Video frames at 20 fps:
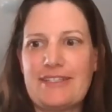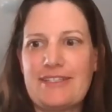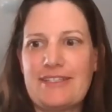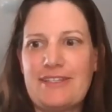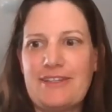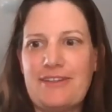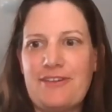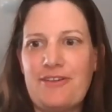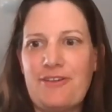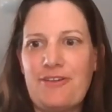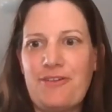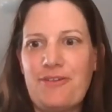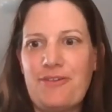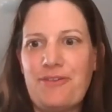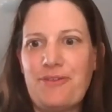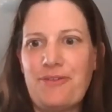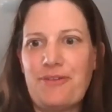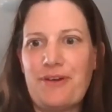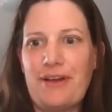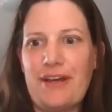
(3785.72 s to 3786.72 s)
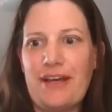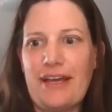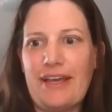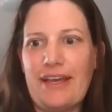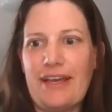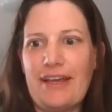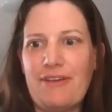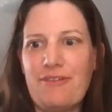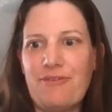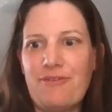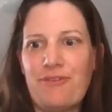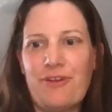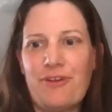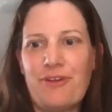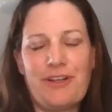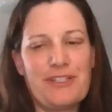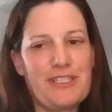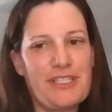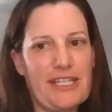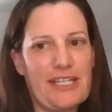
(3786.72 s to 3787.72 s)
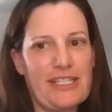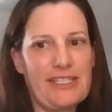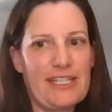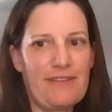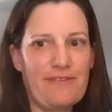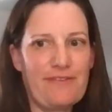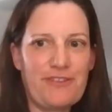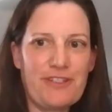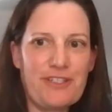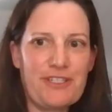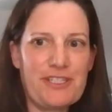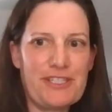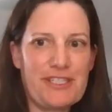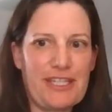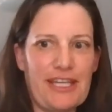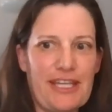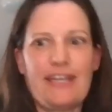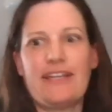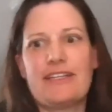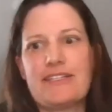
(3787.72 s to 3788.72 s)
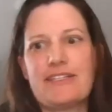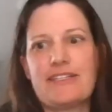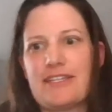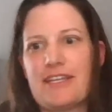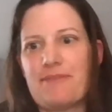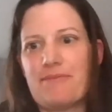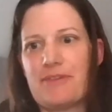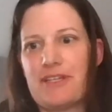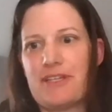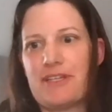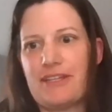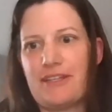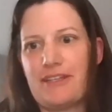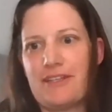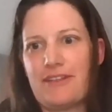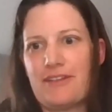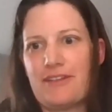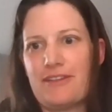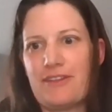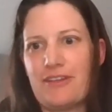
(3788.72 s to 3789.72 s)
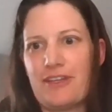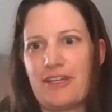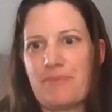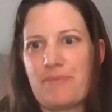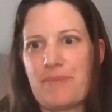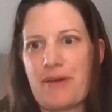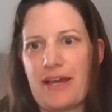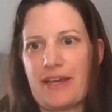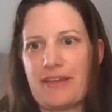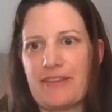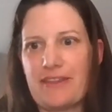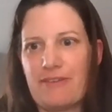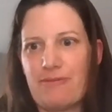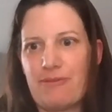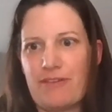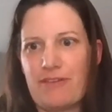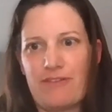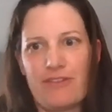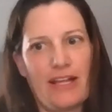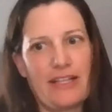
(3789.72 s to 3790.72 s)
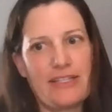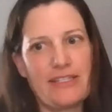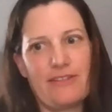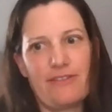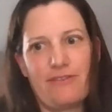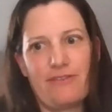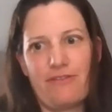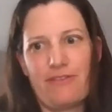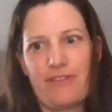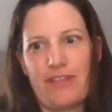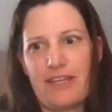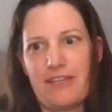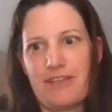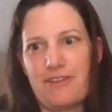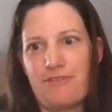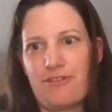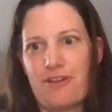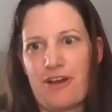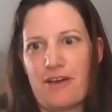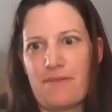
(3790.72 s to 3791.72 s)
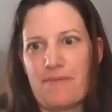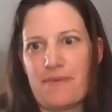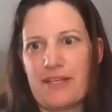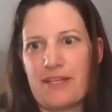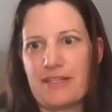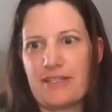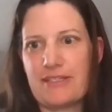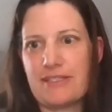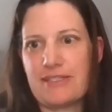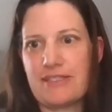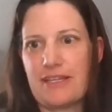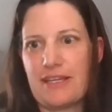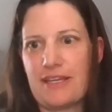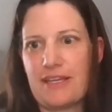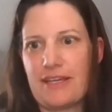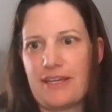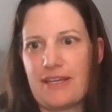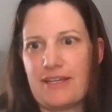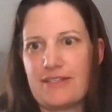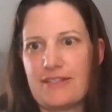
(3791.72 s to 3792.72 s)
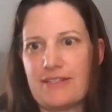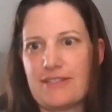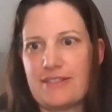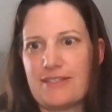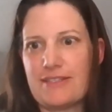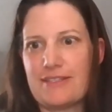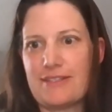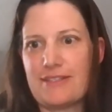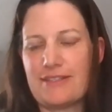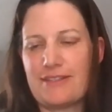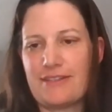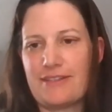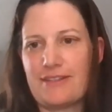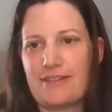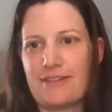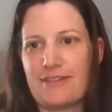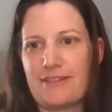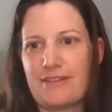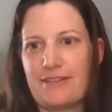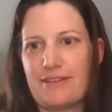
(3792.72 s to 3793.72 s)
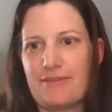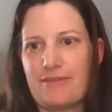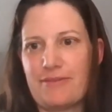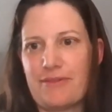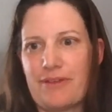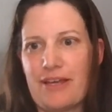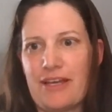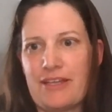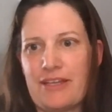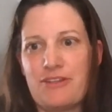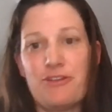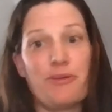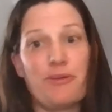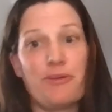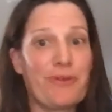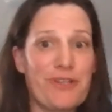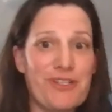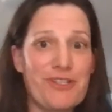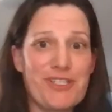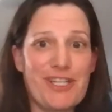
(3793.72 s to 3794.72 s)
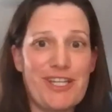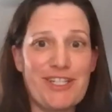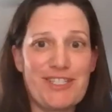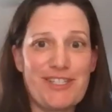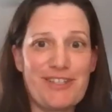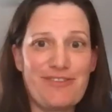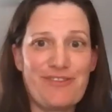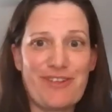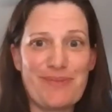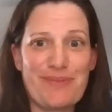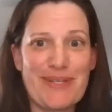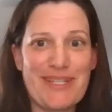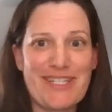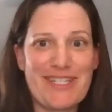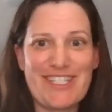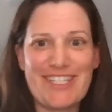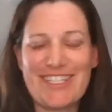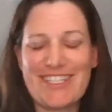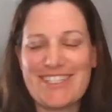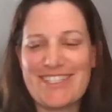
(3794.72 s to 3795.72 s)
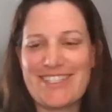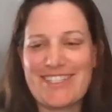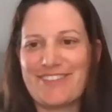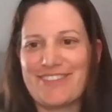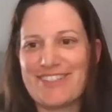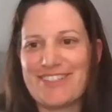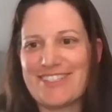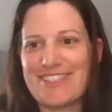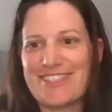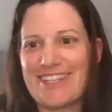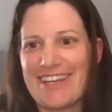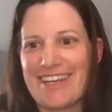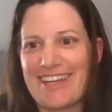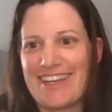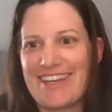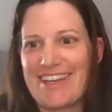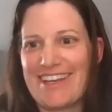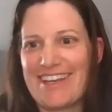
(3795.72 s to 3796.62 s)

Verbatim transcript: So we're just after six. I'm going to look back. I think we have lots of thank you comments and a new appreciation for pigeons, I will say.